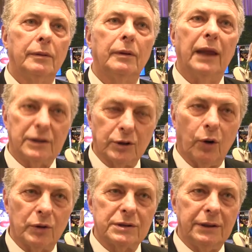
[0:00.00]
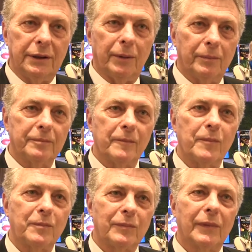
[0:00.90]
Let's go and see them.
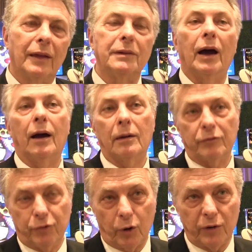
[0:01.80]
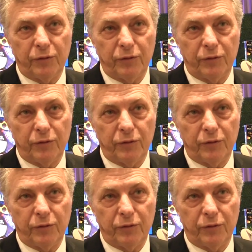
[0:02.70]
There are foreign